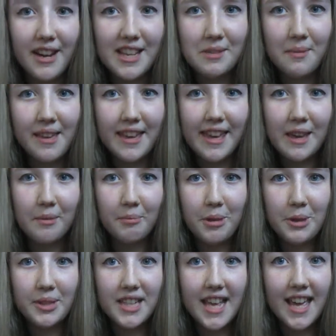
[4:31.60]
he's making
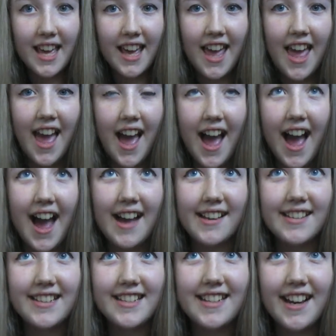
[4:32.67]
music.
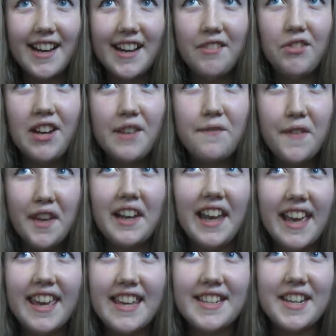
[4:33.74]
And I really feel
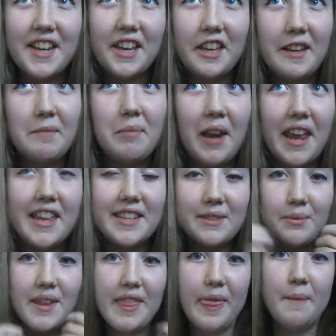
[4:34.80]
like he's in a good
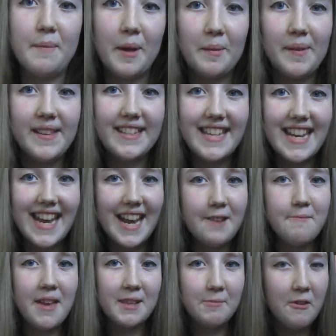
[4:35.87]
place with McBusted, and it
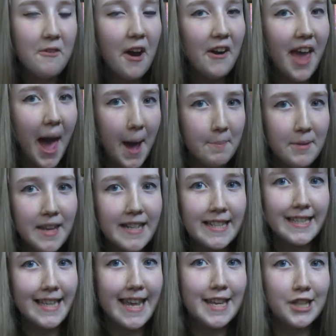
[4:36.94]
makes me very happy to
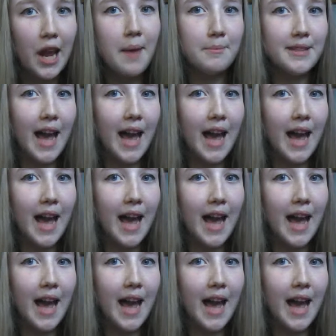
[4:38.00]
see James